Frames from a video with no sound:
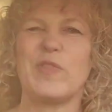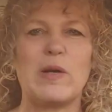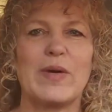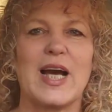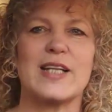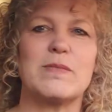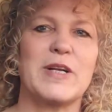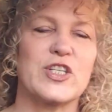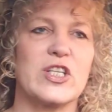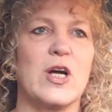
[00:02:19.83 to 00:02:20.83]
think we got as
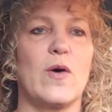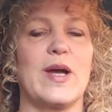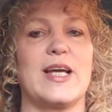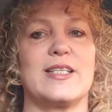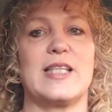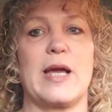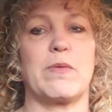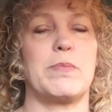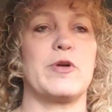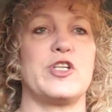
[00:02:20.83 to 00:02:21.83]
much snow as they
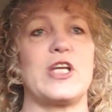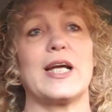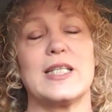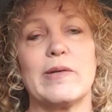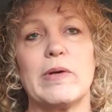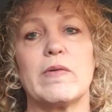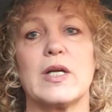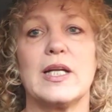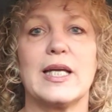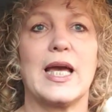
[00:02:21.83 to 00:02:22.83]
were projecting we were
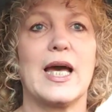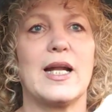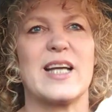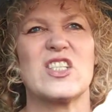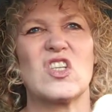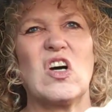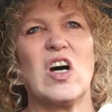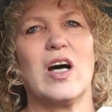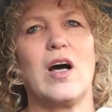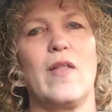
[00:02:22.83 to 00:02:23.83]
going to get. I
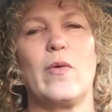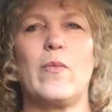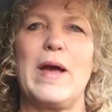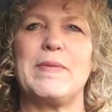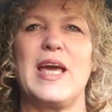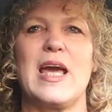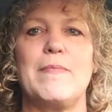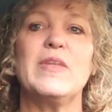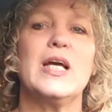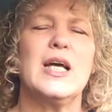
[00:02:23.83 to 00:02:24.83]
saw on the webcam
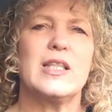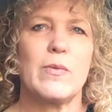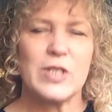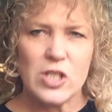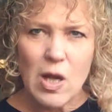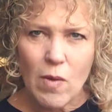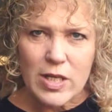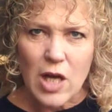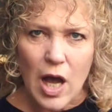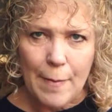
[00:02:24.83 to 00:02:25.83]
there was snow on
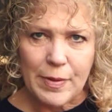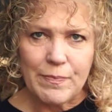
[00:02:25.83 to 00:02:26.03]
top,